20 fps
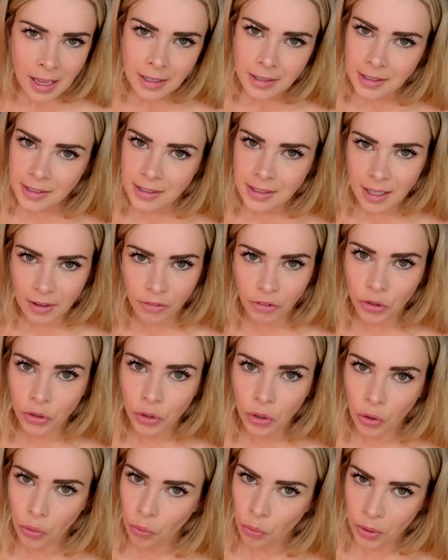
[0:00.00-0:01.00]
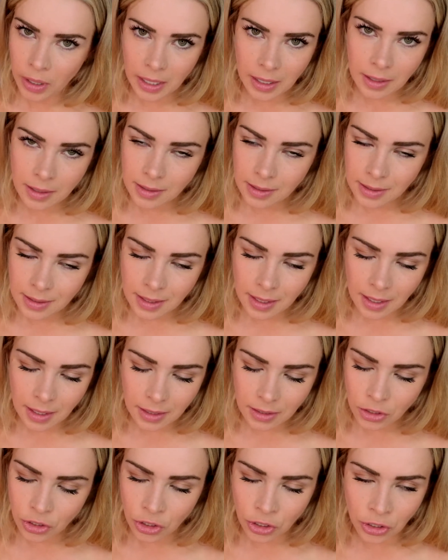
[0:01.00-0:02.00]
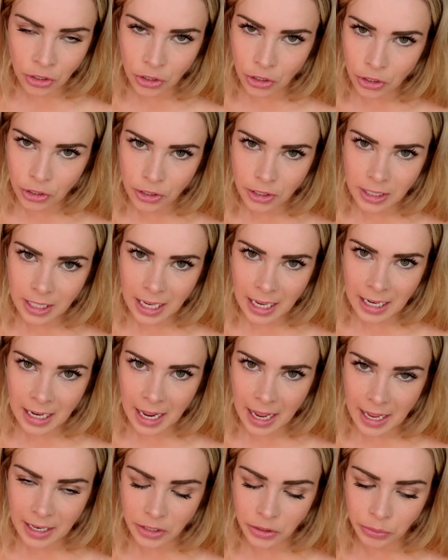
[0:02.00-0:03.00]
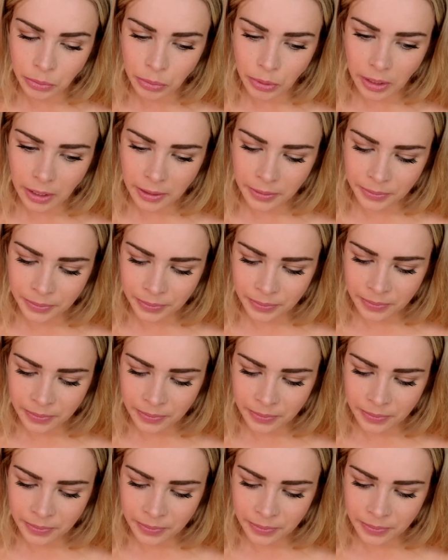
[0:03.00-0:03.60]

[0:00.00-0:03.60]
several weeks during your stay in Edinburgh.